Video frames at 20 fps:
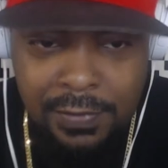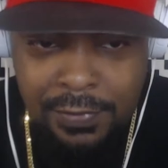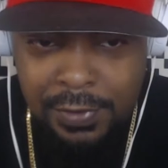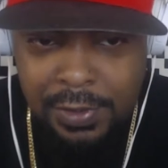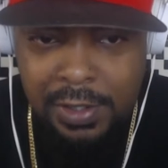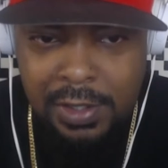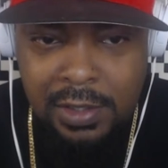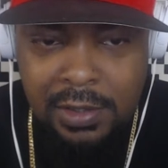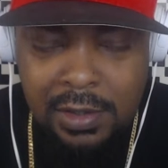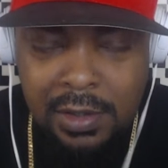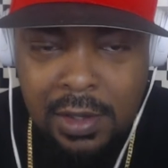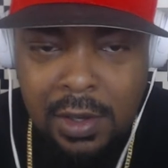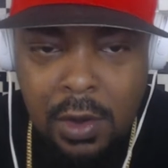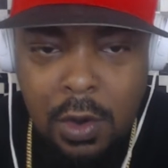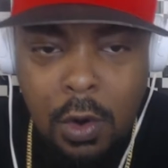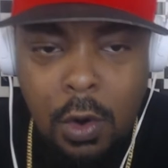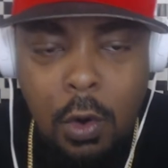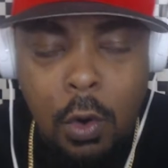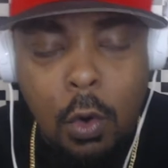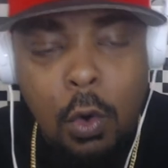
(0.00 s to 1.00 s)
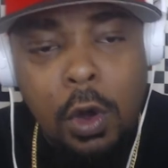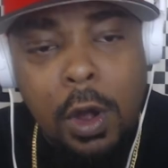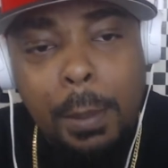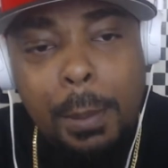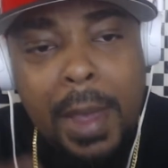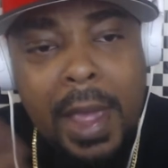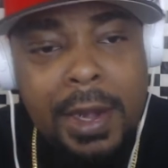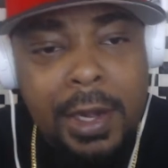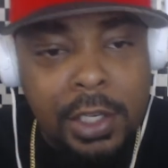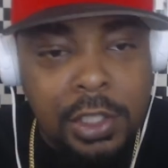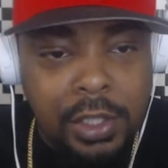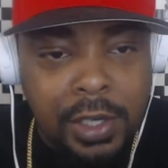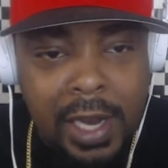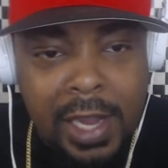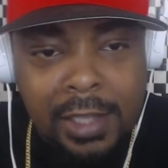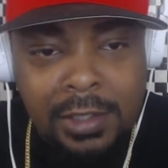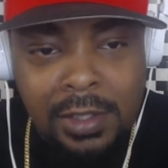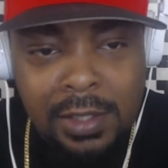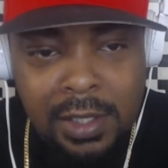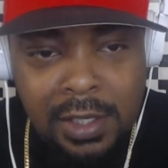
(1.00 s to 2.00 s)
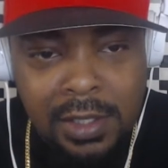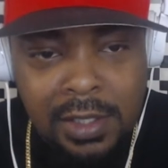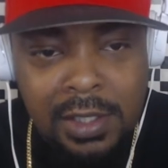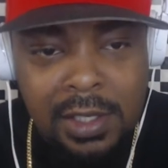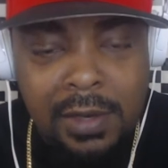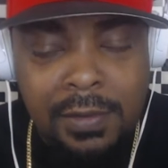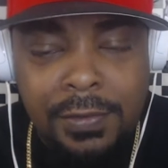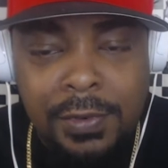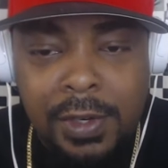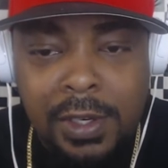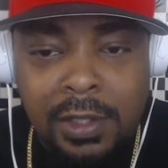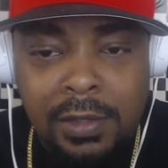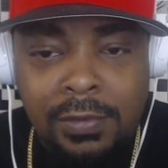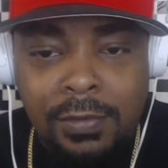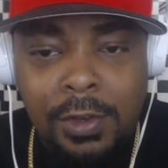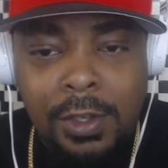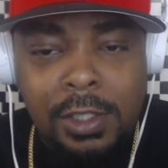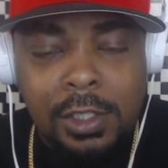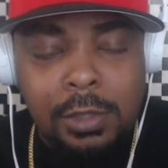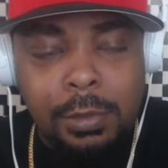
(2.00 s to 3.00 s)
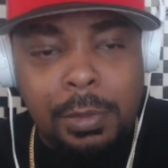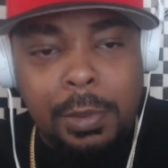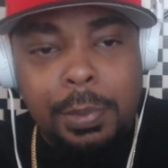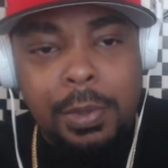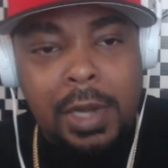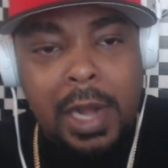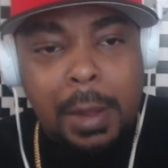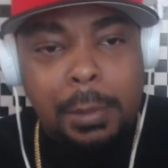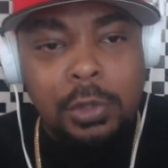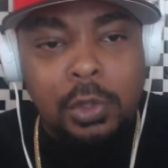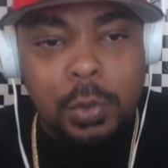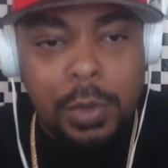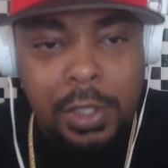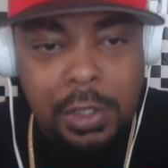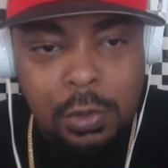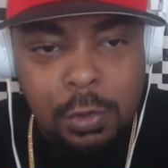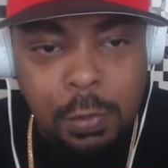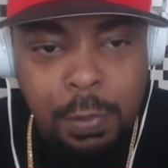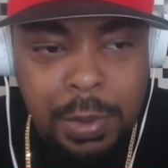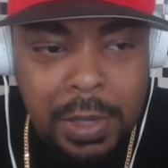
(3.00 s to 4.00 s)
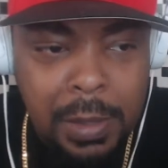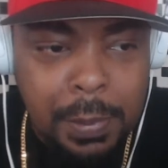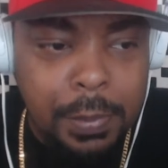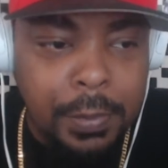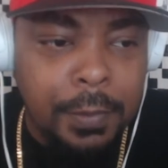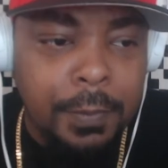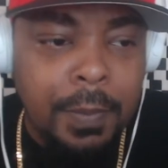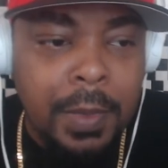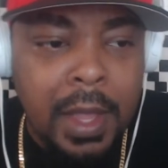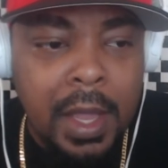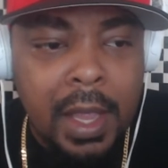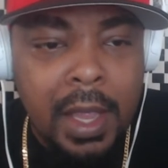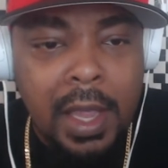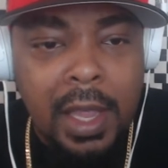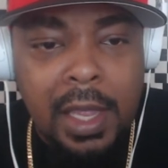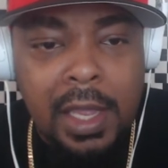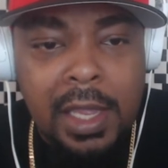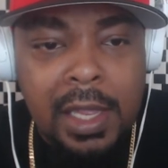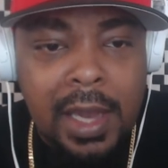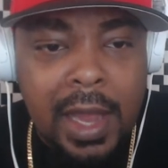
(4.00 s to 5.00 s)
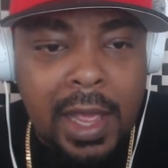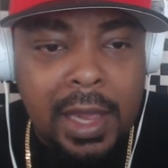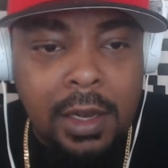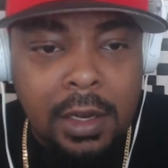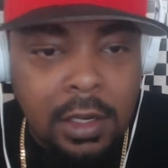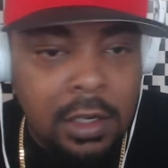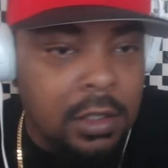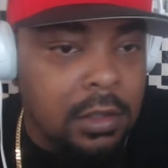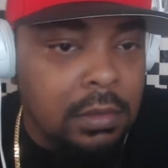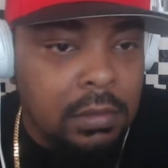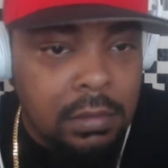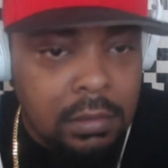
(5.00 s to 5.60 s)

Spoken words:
for this, or a manager had to consent for this footage to be put out between two people. And he like, look,